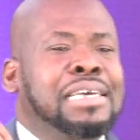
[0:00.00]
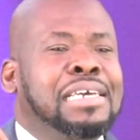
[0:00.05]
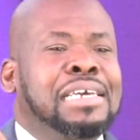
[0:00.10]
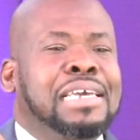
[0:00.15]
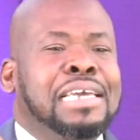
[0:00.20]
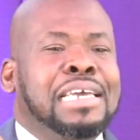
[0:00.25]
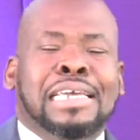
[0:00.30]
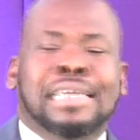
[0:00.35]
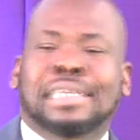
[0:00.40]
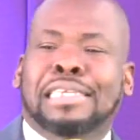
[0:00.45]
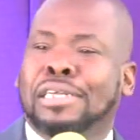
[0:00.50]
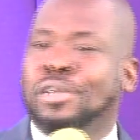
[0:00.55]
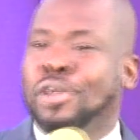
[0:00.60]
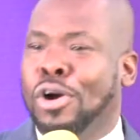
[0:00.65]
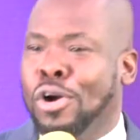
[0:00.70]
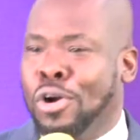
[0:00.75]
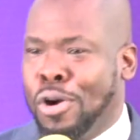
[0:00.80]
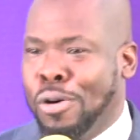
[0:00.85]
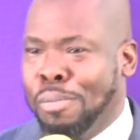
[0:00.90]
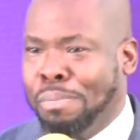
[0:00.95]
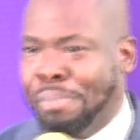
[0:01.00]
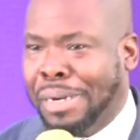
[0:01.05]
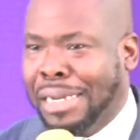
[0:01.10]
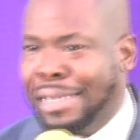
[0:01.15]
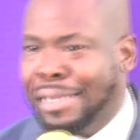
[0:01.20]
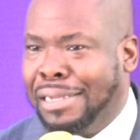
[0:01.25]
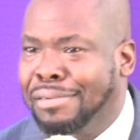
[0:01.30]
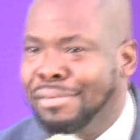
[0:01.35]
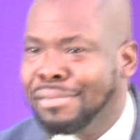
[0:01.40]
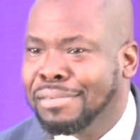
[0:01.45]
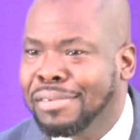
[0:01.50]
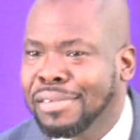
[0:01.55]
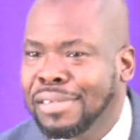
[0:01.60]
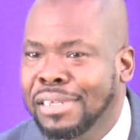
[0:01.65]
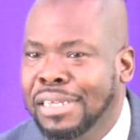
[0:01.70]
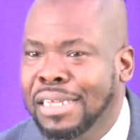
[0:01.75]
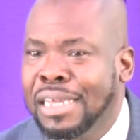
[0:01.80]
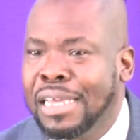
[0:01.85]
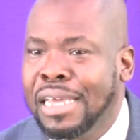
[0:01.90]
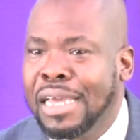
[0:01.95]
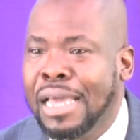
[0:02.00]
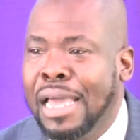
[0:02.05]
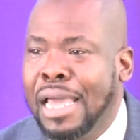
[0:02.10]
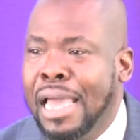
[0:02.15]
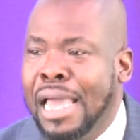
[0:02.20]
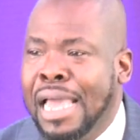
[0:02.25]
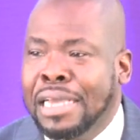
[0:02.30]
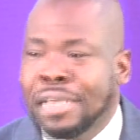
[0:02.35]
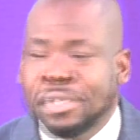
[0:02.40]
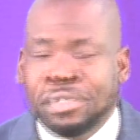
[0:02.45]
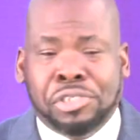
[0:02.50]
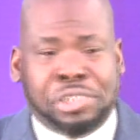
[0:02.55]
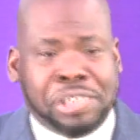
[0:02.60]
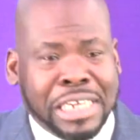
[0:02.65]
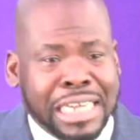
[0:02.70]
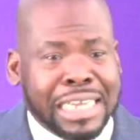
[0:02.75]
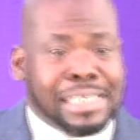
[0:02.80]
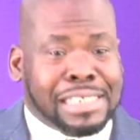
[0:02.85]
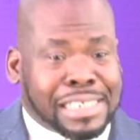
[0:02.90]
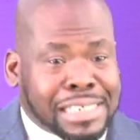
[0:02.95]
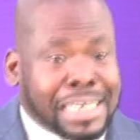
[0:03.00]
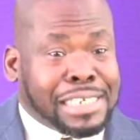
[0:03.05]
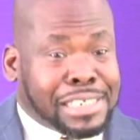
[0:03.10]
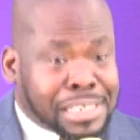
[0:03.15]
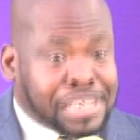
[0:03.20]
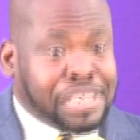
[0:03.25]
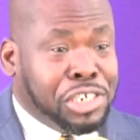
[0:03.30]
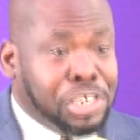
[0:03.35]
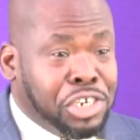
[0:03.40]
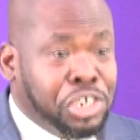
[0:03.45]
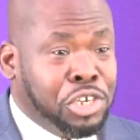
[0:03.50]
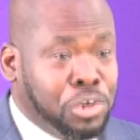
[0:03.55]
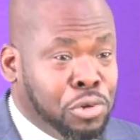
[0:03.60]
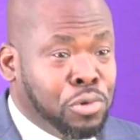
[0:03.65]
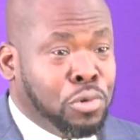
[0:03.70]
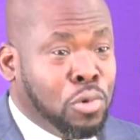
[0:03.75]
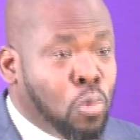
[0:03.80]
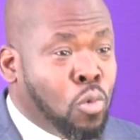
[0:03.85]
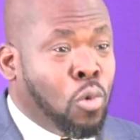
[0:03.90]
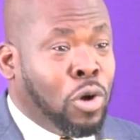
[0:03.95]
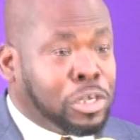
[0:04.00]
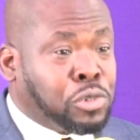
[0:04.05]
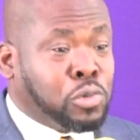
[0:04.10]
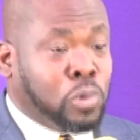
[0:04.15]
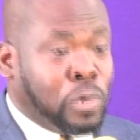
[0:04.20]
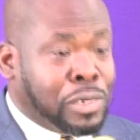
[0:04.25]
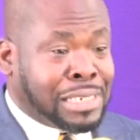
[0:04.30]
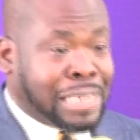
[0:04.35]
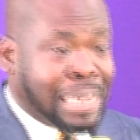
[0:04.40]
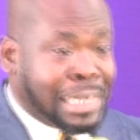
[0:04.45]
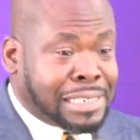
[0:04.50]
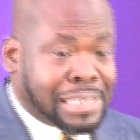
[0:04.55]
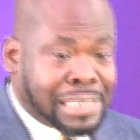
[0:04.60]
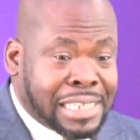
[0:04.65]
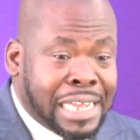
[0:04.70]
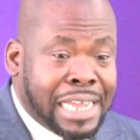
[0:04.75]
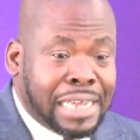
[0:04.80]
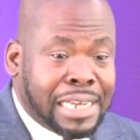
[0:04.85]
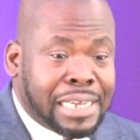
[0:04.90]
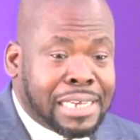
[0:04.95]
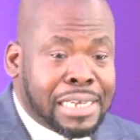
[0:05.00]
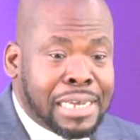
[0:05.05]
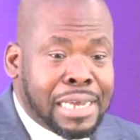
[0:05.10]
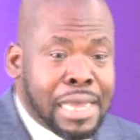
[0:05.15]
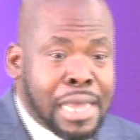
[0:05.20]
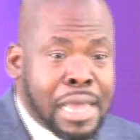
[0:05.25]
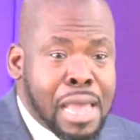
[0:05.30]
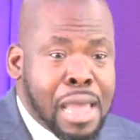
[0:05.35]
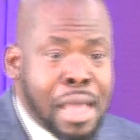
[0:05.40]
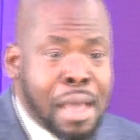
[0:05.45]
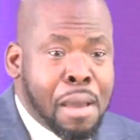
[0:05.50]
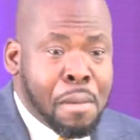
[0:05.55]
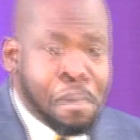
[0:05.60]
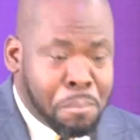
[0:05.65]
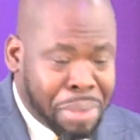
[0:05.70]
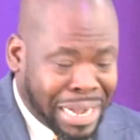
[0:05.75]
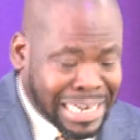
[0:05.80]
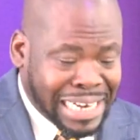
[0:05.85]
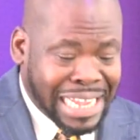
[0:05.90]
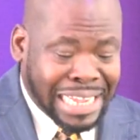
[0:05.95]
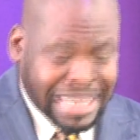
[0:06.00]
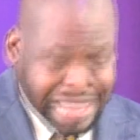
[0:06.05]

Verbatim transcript: he did not complain. Jesus knew what was at stake, but in